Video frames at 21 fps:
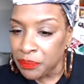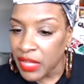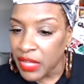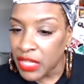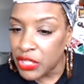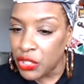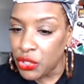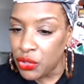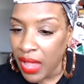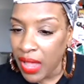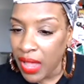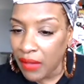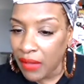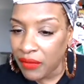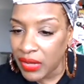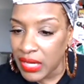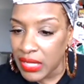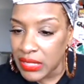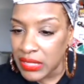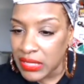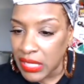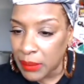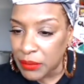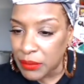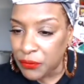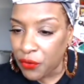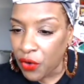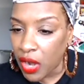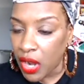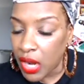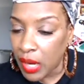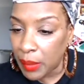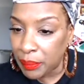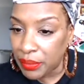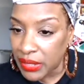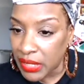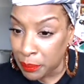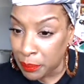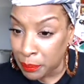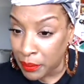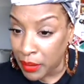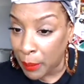do you have any tips for
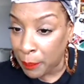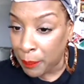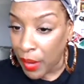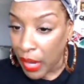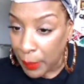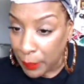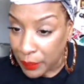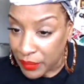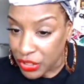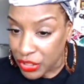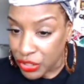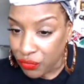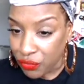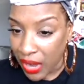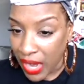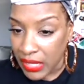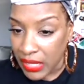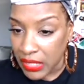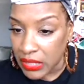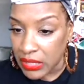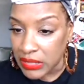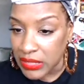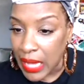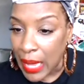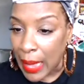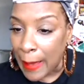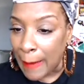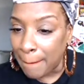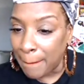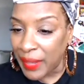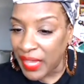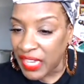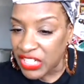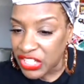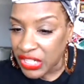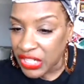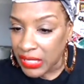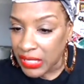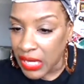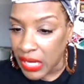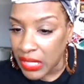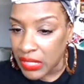unpublished writers
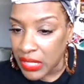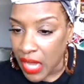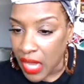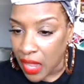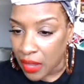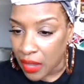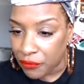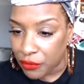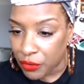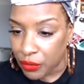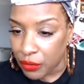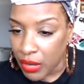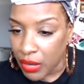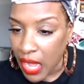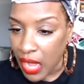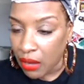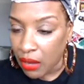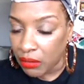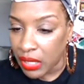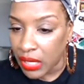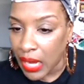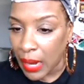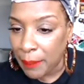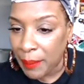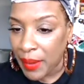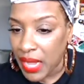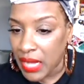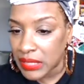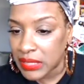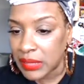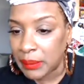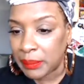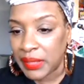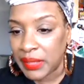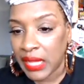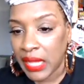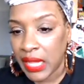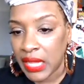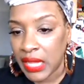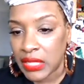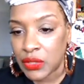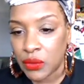pitching a novel? How could I possibly
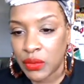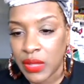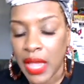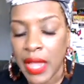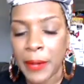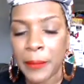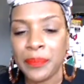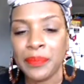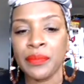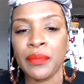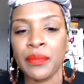handle that?